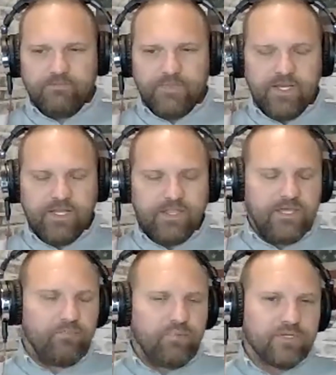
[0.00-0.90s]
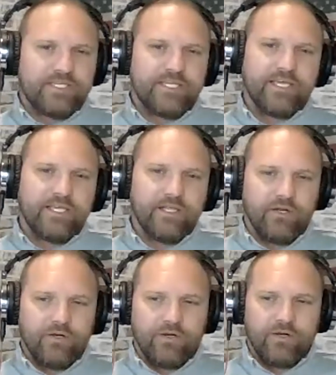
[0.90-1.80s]
anything
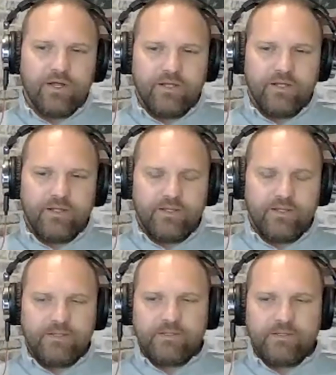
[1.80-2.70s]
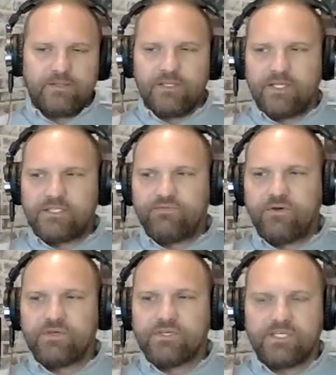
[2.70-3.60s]
particular, let's
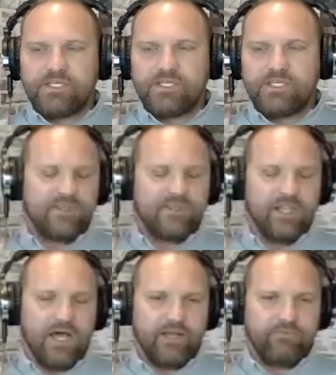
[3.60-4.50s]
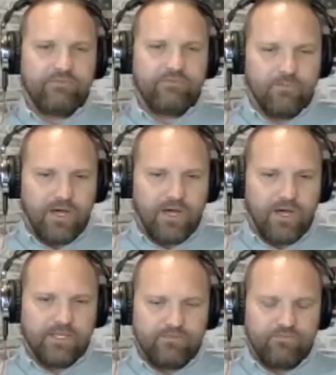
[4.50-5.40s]
focus in on the CV line, if you don't
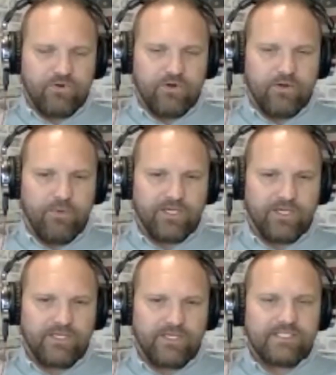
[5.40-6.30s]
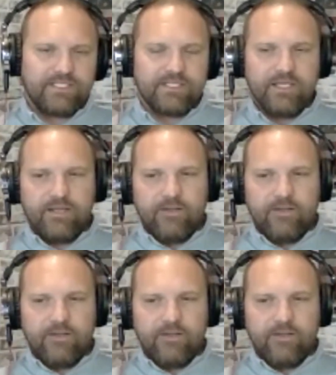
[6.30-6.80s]
mind, for a moment, because that's